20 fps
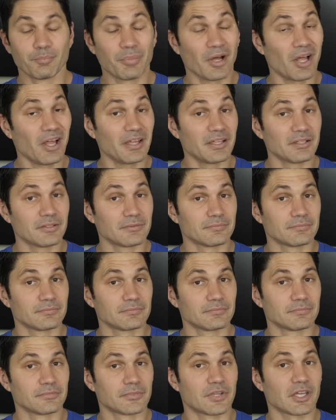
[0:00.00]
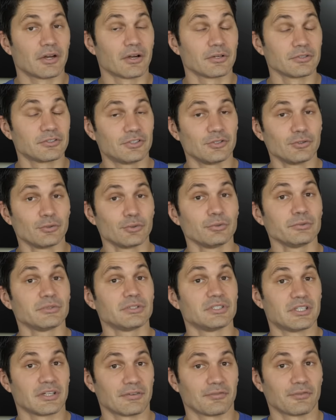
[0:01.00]
But they are
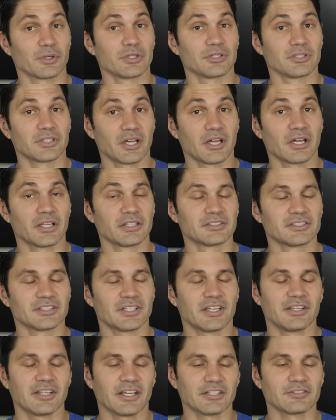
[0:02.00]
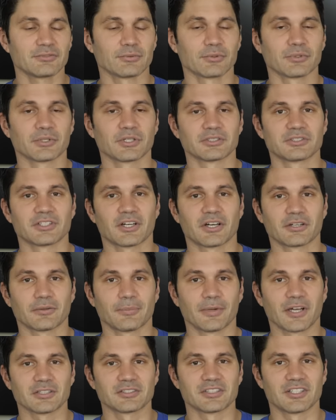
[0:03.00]
two different guns, and that's what we're going to talk
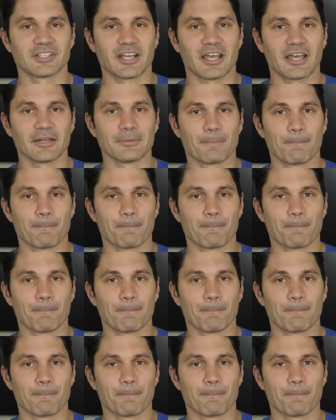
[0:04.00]
about today.